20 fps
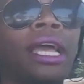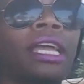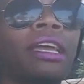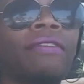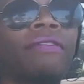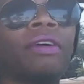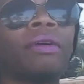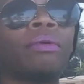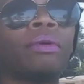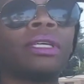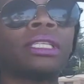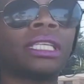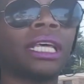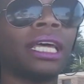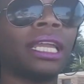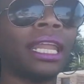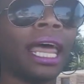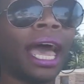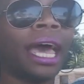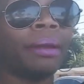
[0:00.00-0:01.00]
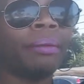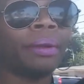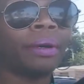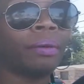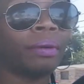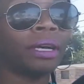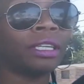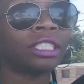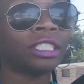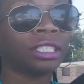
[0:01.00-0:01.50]
Like if it was an
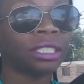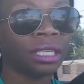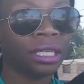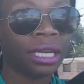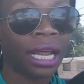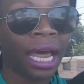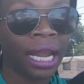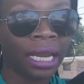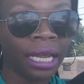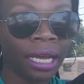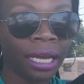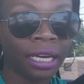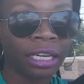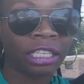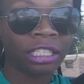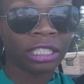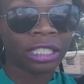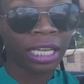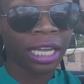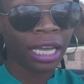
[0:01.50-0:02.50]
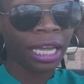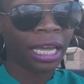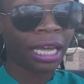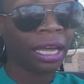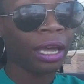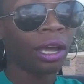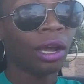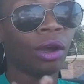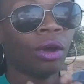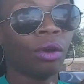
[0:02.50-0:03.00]
anatomy question and I didn't
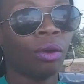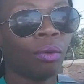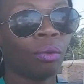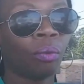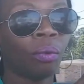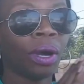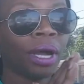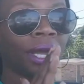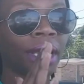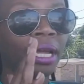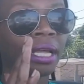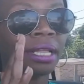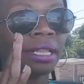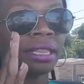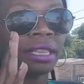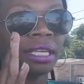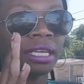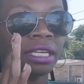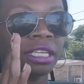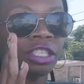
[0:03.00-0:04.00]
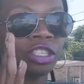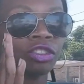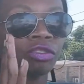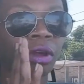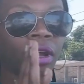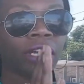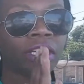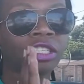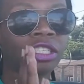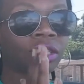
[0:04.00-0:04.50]
understand what the
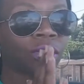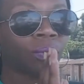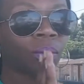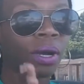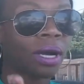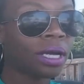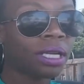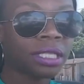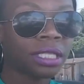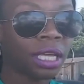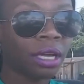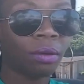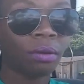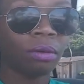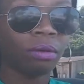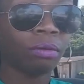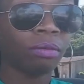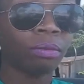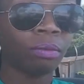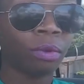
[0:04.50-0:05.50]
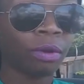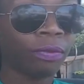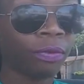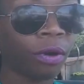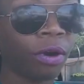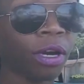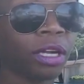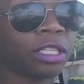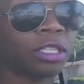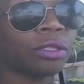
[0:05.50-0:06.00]
structure was they were
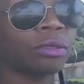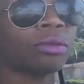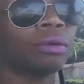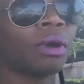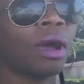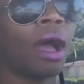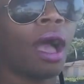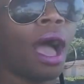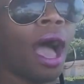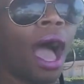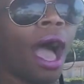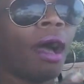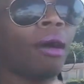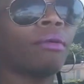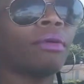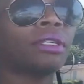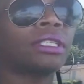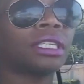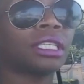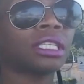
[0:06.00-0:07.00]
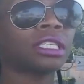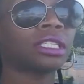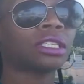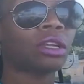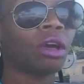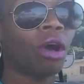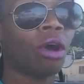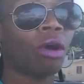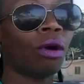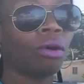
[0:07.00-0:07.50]
referring to, I would
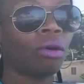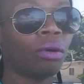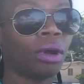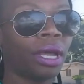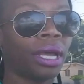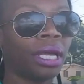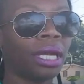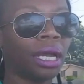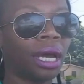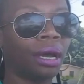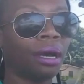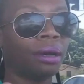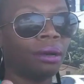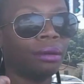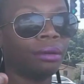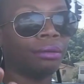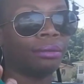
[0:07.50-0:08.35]
just go and